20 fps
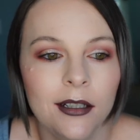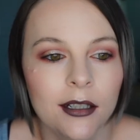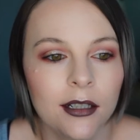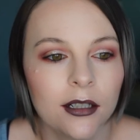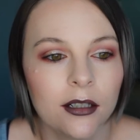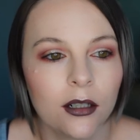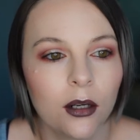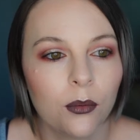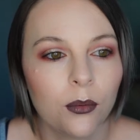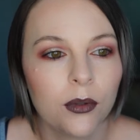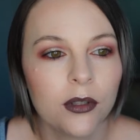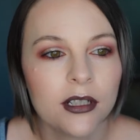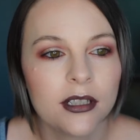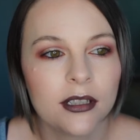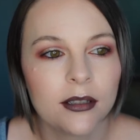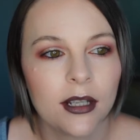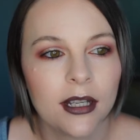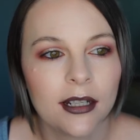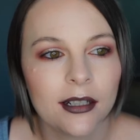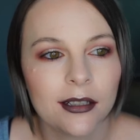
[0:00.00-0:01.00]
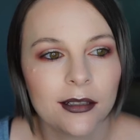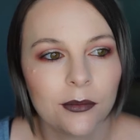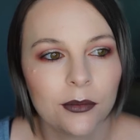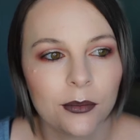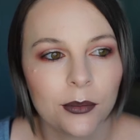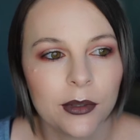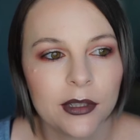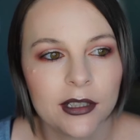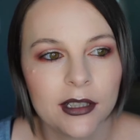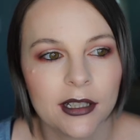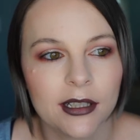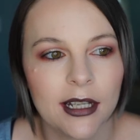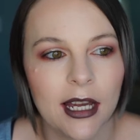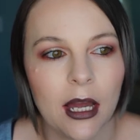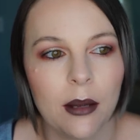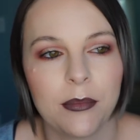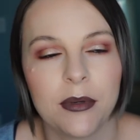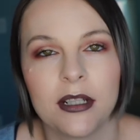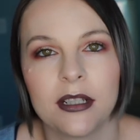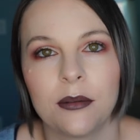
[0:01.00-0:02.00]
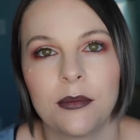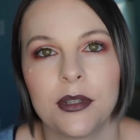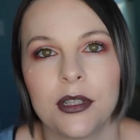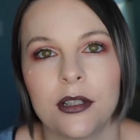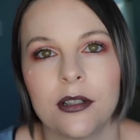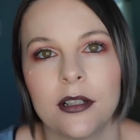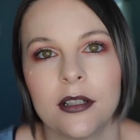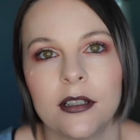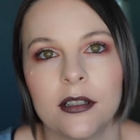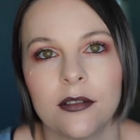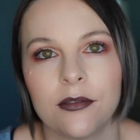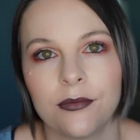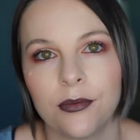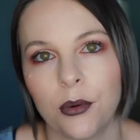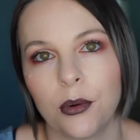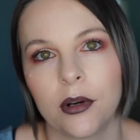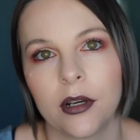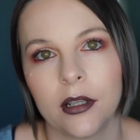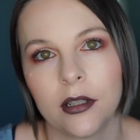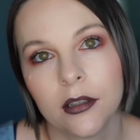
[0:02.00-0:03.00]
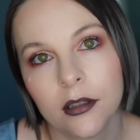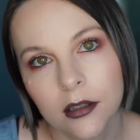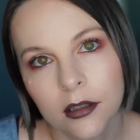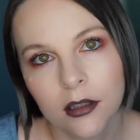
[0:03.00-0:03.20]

You know, worst thing that happened is I returned it to Sephora.